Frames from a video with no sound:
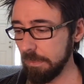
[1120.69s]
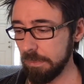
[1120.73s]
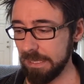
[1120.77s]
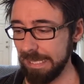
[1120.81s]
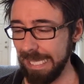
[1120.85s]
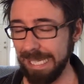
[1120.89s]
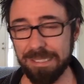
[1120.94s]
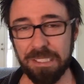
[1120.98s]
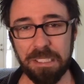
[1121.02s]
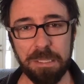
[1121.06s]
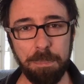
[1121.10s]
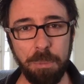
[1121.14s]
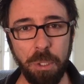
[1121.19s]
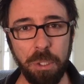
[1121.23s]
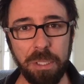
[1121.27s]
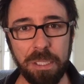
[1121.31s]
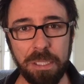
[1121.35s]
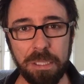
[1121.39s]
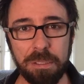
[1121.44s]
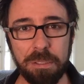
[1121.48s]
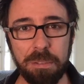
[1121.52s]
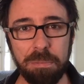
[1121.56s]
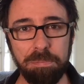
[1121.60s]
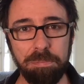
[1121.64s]

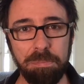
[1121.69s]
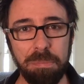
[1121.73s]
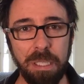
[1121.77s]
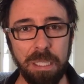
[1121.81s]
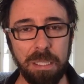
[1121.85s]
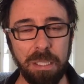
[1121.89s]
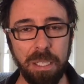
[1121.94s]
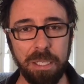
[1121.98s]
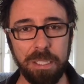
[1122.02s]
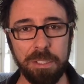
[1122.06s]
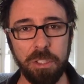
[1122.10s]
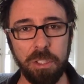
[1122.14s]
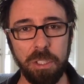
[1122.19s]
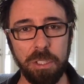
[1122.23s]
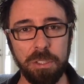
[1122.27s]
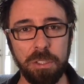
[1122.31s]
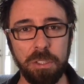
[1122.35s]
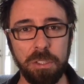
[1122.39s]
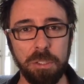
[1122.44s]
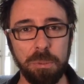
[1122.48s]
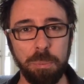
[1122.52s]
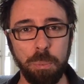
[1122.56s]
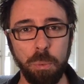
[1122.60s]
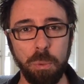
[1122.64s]
Testimonies. A lot of
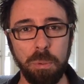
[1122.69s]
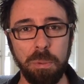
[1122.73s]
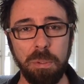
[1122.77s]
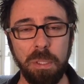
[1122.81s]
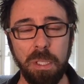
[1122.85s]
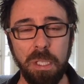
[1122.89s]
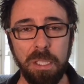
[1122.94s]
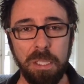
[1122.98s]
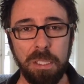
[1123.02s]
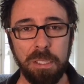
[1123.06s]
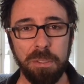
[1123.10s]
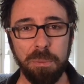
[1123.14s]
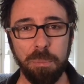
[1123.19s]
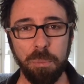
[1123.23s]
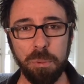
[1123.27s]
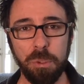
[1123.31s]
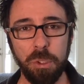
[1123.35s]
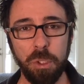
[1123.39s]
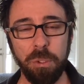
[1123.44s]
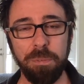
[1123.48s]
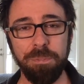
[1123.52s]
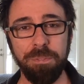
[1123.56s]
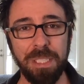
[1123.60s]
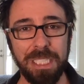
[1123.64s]
churches will
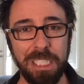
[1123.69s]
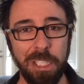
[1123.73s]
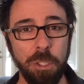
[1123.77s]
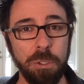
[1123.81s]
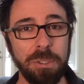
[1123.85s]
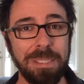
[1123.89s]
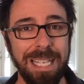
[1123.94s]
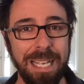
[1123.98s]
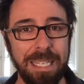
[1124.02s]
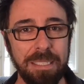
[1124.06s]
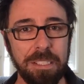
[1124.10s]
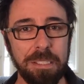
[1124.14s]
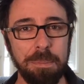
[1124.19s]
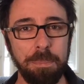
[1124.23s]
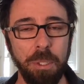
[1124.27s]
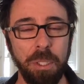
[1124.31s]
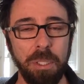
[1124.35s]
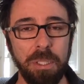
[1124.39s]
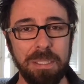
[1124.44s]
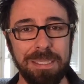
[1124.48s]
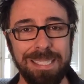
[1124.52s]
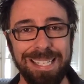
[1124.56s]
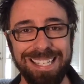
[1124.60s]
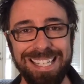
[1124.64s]
do video
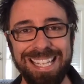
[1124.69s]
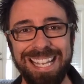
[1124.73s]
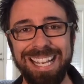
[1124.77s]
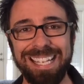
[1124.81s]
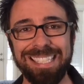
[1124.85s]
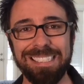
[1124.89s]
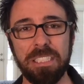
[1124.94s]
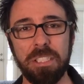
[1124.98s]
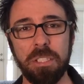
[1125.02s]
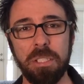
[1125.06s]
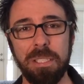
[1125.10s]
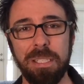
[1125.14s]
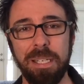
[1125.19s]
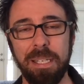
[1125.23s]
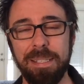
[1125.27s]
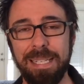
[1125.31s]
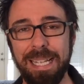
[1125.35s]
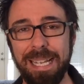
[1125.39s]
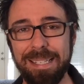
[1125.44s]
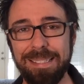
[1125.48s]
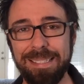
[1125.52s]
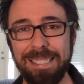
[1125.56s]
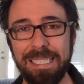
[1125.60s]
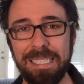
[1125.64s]
testimonies.
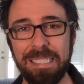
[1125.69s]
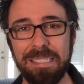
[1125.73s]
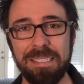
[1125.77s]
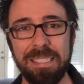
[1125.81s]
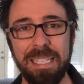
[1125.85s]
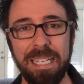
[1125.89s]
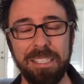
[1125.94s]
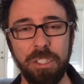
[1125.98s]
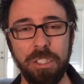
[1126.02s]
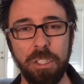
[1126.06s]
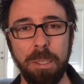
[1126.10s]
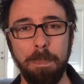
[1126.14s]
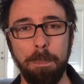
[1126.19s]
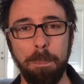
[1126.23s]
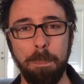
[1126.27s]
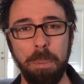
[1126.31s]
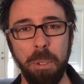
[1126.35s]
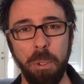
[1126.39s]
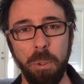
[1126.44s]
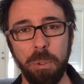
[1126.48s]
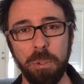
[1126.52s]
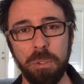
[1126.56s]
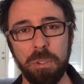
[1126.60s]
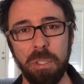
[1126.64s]
They're things that you can
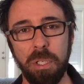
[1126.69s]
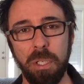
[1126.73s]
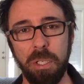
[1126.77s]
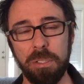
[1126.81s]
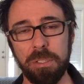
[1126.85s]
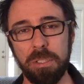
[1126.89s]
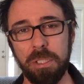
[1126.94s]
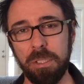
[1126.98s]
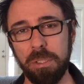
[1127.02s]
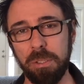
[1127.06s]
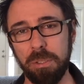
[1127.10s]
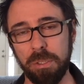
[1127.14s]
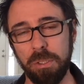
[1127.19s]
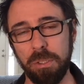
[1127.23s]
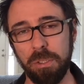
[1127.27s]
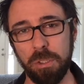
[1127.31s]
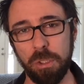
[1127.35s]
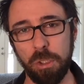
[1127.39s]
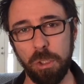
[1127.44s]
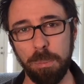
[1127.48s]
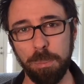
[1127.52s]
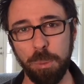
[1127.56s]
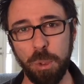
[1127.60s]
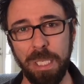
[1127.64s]
post onto your
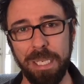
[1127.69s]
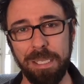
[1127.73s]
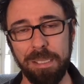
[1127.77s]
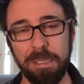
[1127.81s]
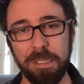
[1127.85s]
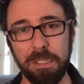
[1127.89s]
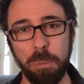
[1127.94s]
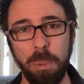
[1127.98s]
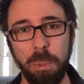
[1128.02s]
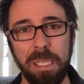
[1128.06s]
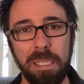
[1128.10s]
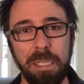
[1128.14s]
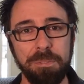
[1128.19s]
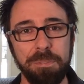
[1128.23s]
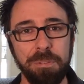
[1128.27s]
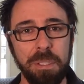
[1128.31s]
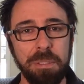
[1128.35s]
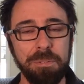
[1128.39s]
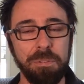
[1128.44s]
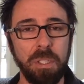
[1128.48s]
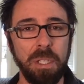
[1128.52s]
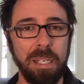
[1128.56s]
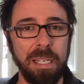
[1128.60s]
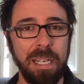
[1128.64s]
YouTube channel as well. If
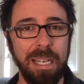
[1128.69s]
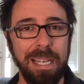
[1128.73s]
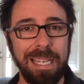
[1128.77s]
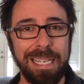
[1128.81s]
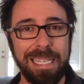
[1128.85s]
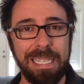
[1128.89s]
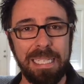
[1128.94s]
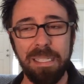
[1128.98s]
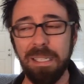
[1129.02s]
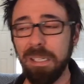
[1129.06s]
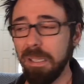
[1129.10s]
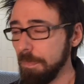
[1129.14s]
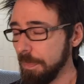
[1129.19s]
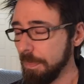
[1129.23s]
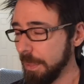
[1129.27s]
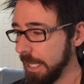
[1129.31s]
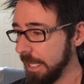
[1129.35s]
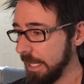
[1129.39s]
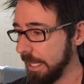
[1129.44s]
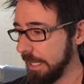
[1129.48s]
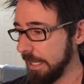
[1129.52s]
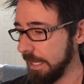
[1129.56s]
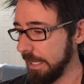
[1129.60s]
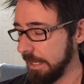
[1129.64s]
you've got
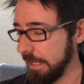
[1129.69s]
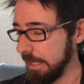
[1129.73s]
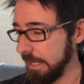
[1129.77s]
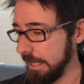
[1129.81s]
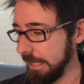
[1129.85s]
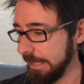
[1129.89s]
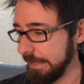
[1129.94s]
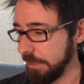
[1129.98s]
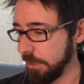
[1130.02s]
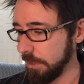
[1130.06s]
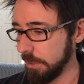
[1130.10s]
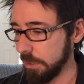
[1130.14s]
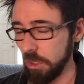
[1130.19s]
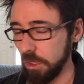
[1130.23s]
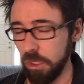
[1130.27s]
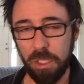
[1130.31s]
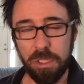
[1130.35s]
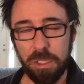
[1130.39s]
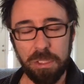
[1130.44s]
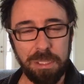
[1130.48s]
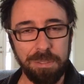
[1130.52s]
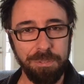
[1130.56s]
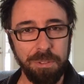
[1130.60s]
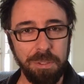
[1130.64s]
in your
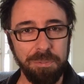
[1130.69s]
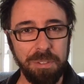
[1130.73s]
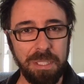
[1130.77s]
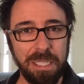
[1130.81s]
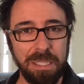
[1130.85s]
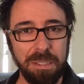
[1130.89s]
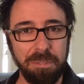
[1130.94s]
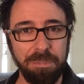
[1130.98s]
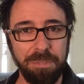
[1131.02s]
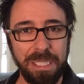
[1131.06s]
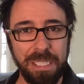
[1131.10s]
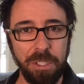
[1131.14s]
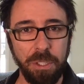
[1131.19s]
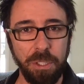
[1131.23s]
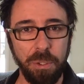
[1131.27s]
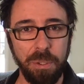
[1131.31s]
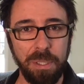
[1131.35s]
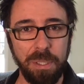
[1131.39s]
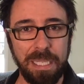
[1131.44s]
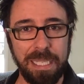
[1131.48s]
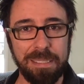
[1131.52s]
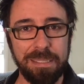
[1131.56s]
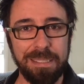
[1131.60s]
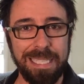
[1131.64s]
church, if you've done a video
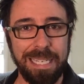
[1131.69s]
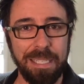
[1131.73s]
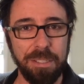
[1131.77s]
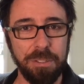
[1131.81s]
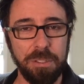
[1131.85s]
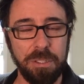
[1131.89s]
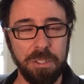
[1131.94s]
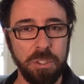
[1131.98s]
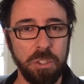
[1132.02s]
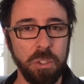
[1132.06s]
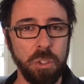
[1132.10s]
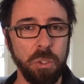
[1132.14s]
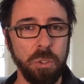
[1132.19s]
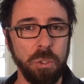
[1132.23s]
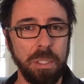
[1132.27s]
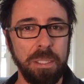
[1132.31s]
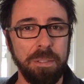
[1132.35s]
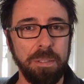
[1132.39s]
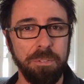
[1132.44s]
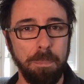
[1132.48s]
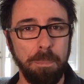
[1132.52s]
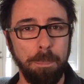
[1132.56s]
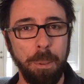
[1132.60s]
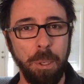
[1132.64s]
that tells the story
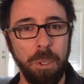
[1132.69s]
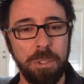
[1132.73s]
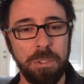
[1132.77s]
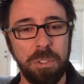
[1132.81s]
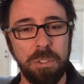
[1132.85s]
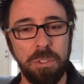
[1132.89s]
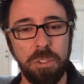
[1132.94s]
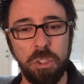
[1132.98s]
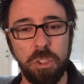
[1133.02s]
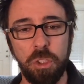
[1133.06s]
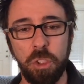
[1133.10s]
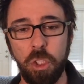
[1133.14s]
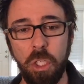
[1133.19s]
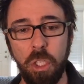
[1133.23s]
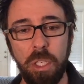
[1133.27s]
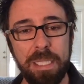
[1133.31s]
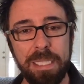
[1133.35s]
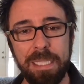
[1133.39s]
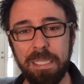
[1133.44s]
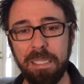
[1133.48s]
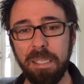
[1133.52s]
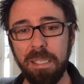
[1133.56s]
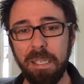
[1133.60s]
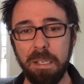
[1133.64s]
of a person's
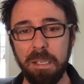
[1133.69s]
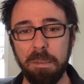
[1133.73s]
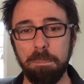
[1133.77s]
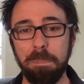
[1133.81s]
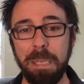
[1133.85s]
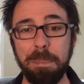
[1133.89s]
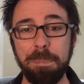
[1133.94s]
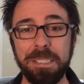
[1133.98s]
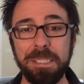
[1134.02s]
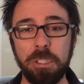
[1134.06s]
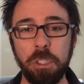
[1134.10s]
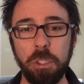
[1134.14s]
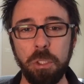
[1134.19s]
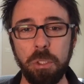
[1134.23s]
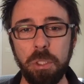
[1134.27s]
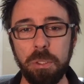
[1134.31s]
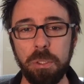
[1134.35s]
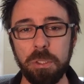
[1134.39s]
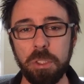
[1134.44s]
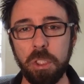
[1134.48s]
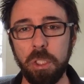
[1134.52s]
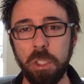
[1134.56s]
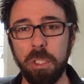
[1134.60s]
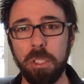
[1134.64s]
journey, maybe to
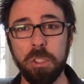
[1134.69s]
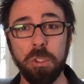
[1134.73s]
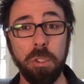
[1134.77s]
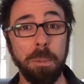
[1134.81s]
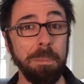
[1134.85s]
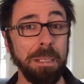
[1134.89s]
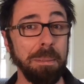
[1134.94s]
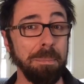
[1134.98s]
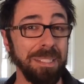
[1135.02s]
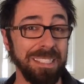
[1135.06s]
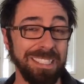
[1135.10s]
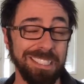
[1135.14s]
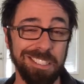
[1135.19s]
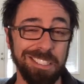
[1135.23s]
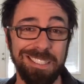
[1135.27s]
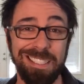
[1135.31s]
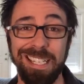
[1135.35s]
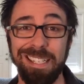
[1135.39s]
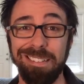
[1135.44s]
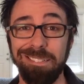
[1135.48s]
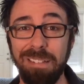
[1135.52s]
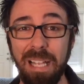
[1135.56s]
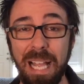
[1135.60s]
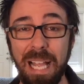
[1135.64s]
your church or maybe just
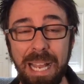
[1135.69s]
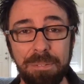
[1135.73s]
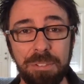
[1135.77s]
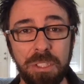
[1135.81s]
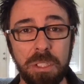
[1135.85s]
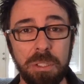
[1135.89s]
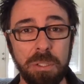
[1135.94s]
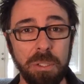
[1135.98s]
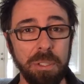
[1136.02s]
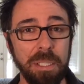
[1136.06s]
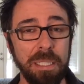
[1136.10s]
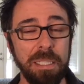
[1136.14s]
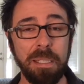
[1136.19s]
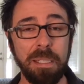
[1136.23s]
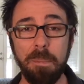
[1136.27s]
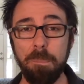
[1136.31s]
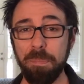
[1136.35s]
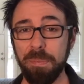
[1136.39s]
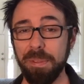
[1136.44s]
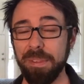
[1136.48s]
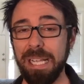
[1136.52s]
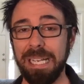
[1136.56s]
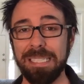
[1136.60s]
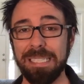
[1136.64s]
their life story,
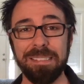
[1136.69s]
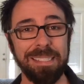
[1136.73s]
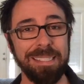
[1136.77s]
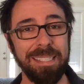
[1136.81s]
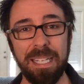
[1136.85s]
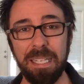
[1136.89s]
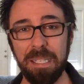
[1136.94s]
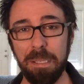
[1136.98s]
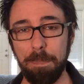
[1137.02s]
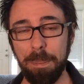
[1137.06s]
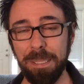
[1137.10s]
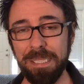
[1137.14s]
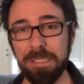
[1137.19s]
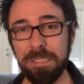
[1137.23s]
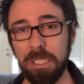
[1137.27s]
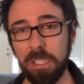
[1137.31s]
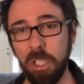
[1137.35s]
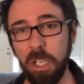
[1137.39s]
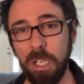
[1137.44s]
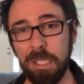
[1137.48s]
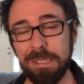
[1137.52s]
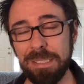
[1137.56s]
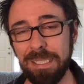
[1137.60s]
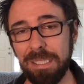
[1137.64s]
that's another piece of
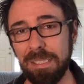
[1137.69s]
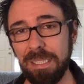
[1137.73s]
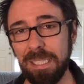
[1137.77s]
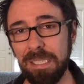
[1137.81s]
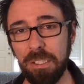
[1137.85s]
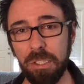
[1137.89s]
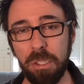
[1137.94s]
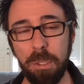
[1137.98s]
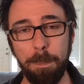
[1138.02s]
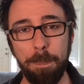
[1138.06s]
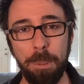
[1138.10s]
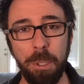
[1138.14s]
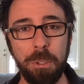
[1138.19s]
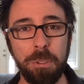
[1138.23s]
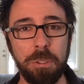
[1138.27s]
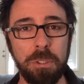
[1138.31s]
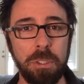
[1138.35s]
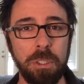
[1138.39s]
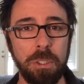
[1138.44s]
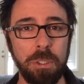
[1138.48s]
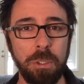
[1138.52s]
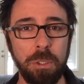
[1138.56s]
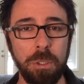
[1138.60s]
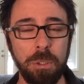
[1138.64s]
content that you could post
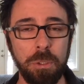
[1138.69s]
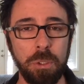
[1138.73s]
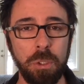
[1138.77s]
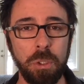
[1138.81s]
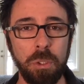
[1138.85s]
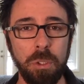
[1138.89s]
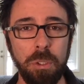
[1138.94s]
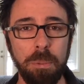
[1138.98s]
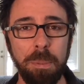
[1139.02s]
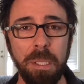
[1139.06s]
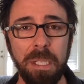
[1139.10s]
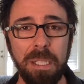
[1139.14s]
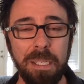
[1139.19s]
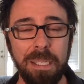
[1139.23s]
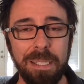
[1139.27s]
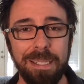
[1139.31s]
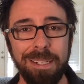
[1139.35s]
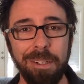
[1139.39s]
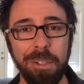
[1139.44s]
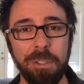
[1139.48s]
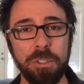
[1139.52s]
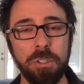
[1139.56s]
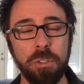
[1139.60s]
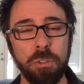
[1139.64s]
to YouTube.
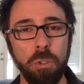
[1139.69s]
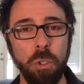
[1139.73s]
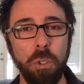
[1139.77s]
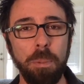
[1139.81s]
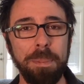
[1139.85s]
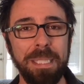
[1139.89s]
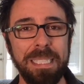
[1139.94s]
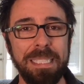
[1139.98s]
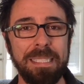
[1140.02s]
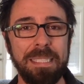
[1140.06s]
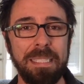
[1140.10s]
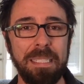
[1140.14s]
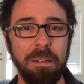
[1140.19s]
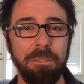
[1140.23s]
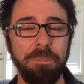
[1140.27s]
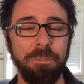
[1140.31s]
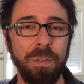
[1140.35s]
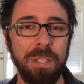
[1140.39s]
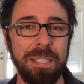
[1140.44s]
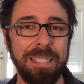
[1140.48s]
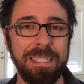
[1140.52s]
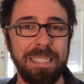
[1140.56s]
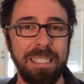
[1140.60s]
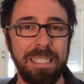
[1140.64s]
There are so many
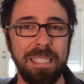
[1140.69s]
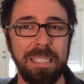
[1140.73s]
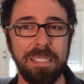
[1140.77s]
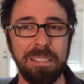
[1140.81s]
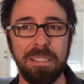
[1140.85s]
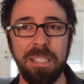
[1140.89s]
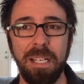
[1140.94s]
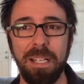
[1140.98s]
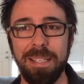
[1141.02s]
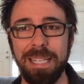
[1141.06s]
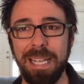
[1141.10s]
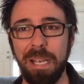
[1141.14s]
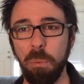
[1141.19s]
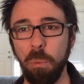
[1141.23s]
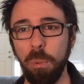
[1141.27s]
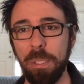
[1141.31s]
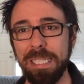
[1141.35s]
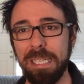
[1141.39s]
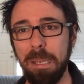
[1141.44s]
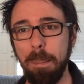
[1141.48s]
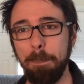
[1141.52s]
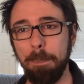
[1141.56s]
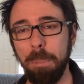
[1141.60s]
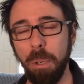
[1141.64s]
different things that we
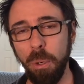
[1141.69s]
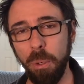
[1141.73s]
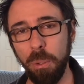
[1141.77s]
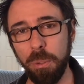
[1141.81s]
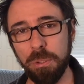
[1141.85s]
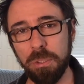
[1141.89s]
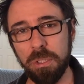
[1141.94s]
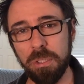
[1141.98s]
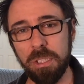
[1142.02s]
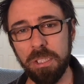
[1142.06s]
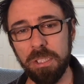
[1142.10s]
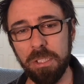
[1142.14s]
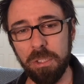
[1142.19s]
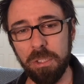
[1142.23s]
can post to